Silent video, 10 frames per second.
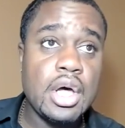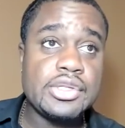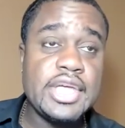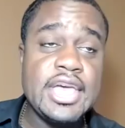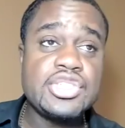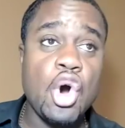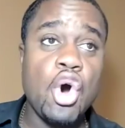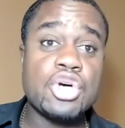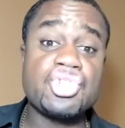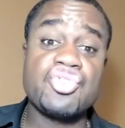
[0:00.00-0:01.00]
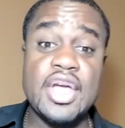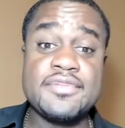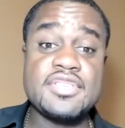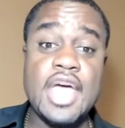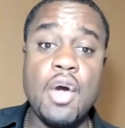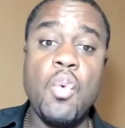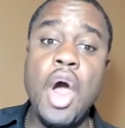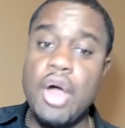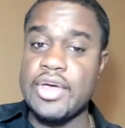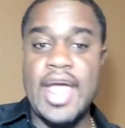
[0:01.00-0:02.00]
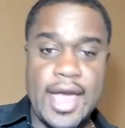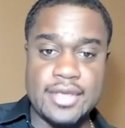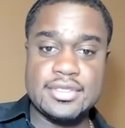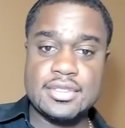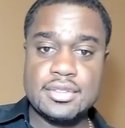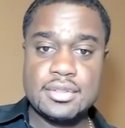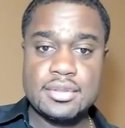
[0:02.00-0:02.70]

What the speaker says: These are all strengths that Wilder has.